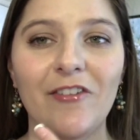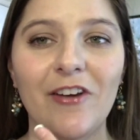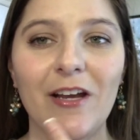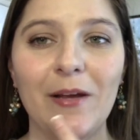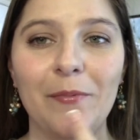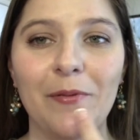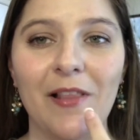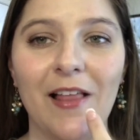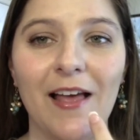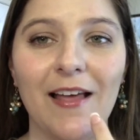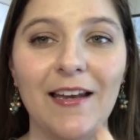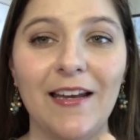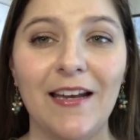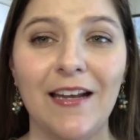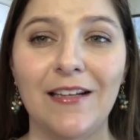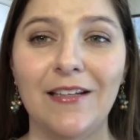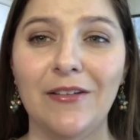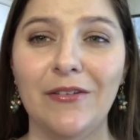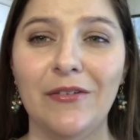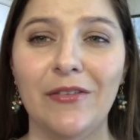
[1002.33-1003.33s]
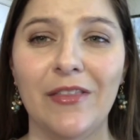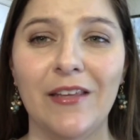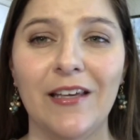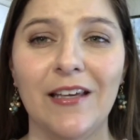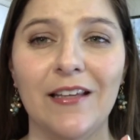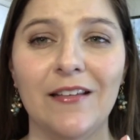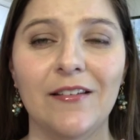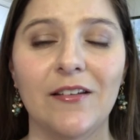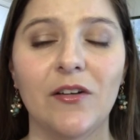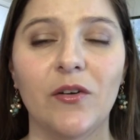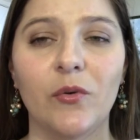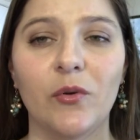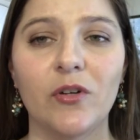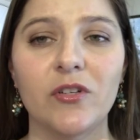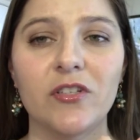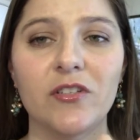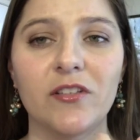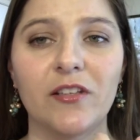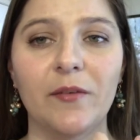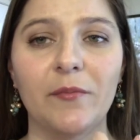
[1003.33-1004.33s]
reapplied it. I do think it's a
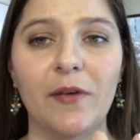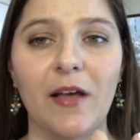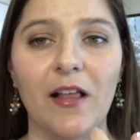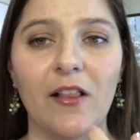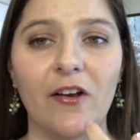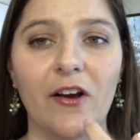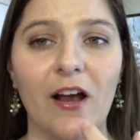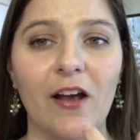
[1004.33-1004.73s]
gorgeous lip color.